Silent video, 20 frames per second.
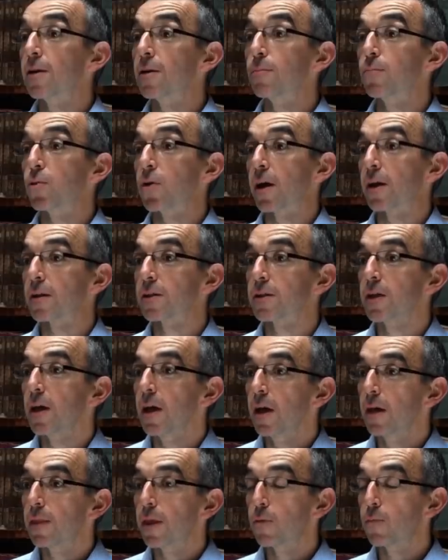objects,
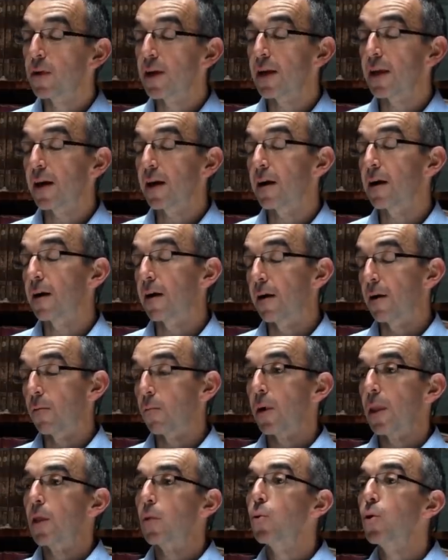there really are,
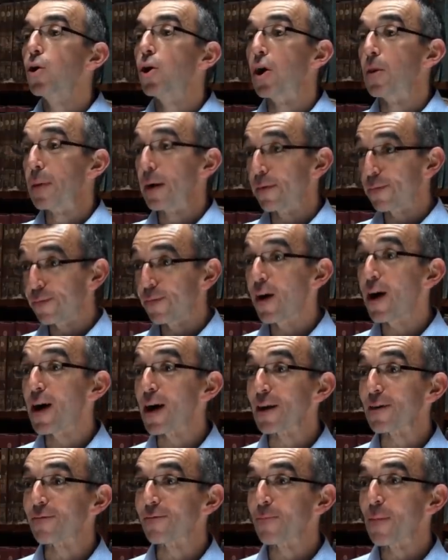well there were about
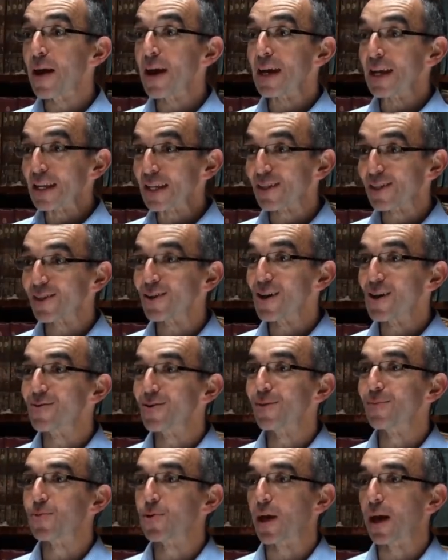five main star
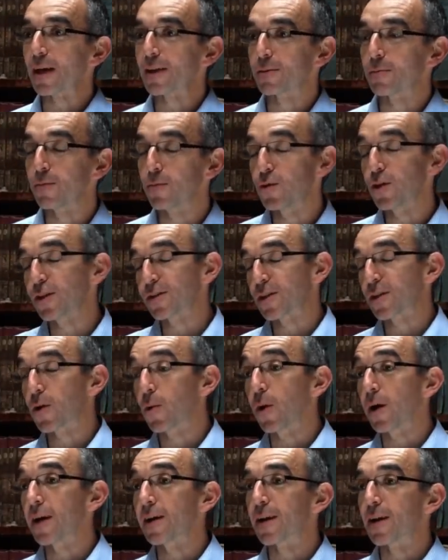objects, we've just
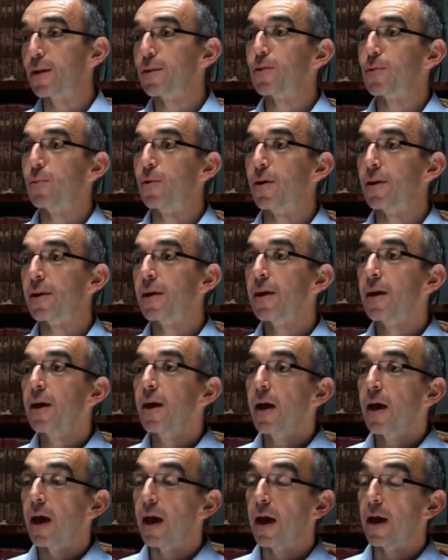acquired another one.
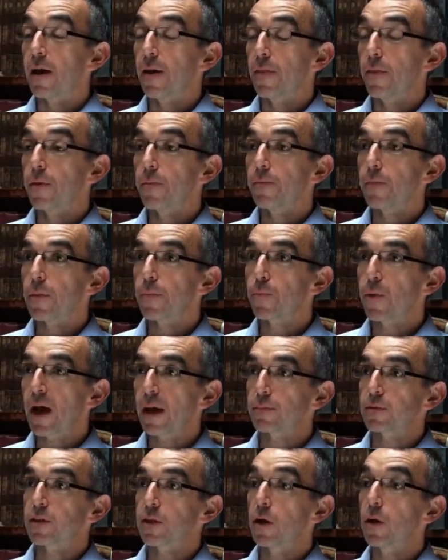Uh, the, the,
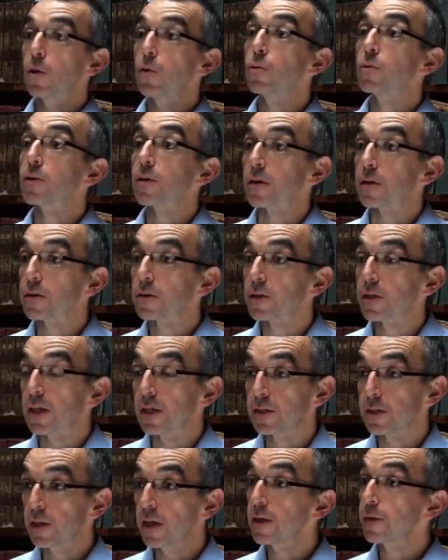perhaps the oldest
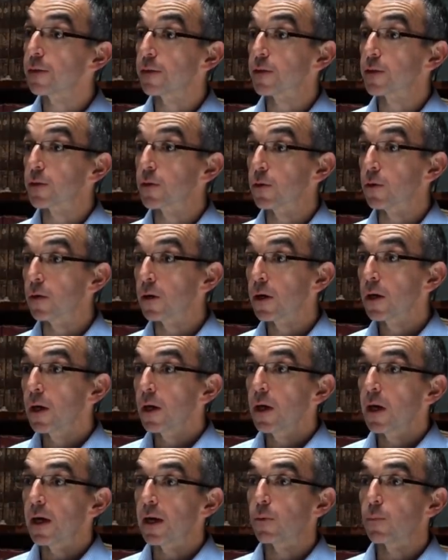is the ichthyosaur.
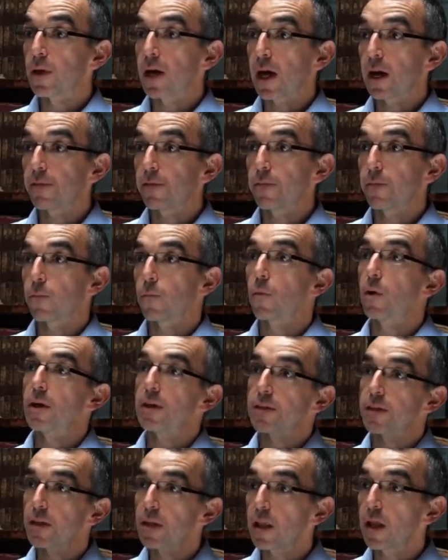It, uh, we have what
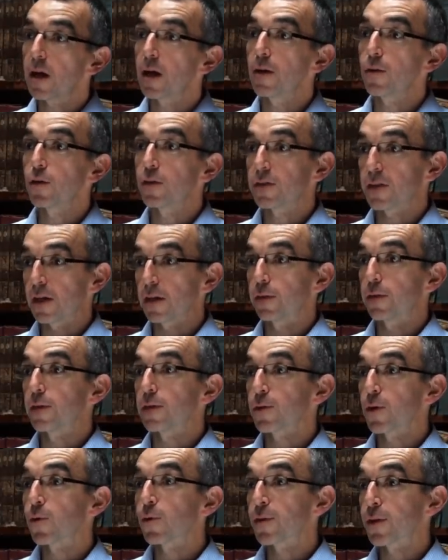is the largest
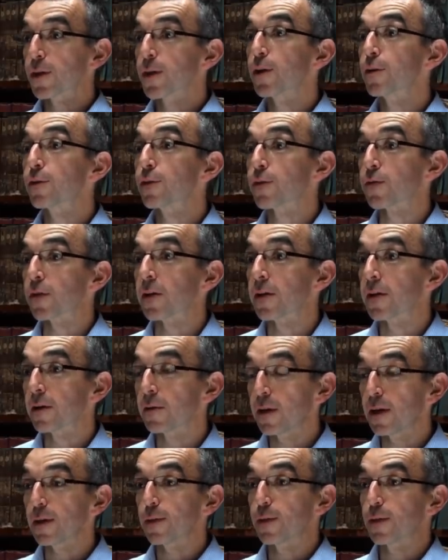ichthyosaur in the country. Now,
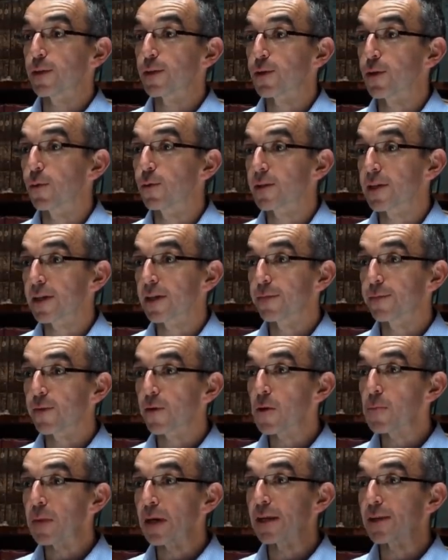an ichthyosaur is like a
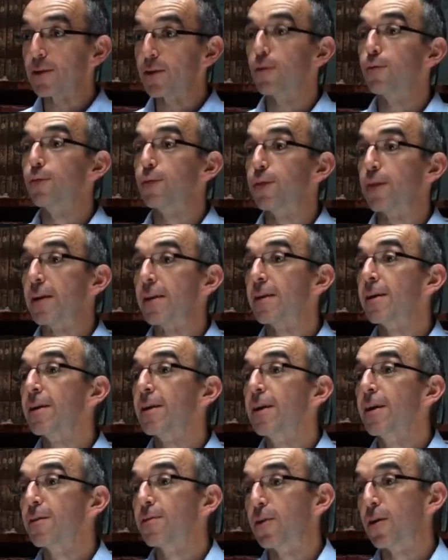very big dolphin
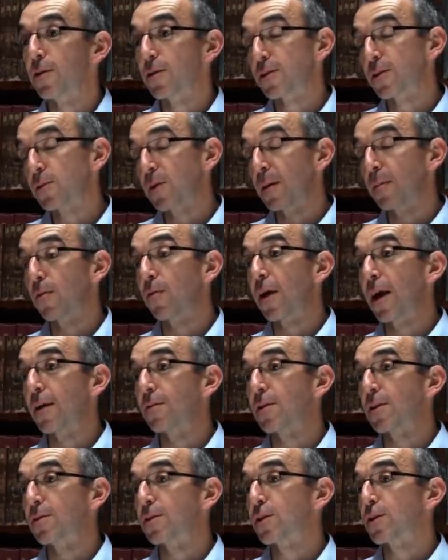that swam
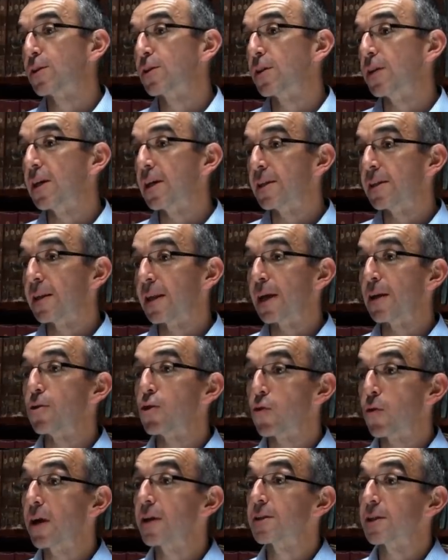around in the sea in the late
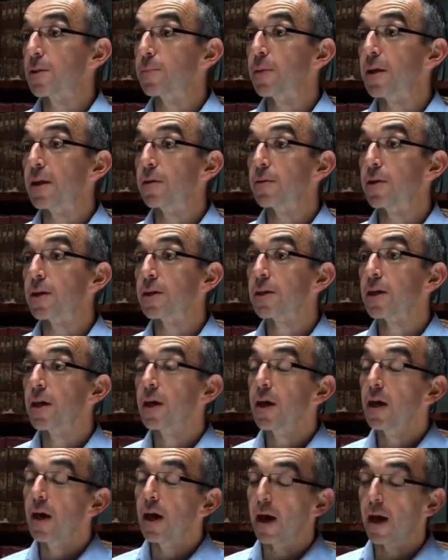Jurassic period.
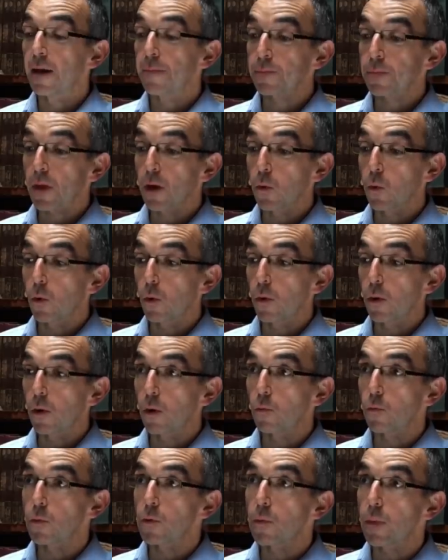Um,
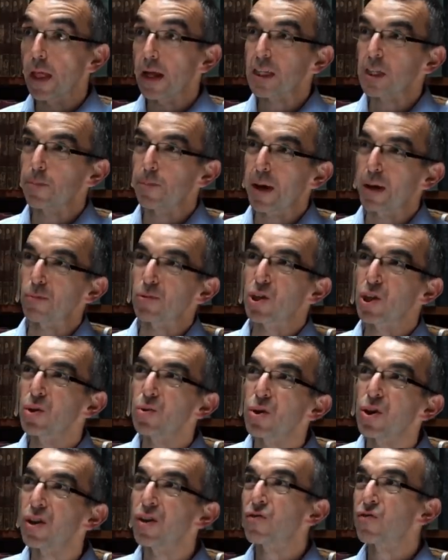we, that's about
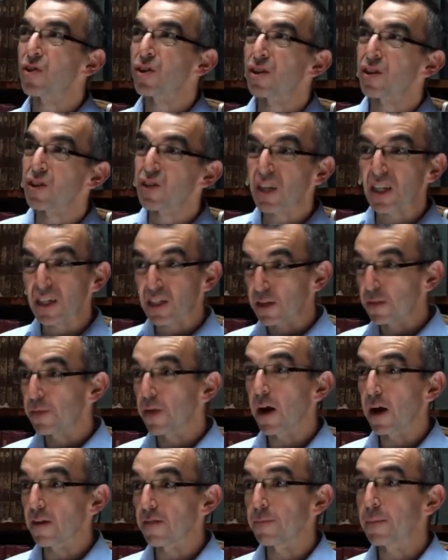
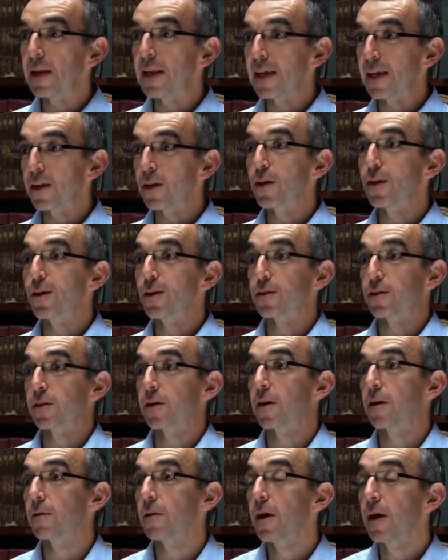265 million years ago,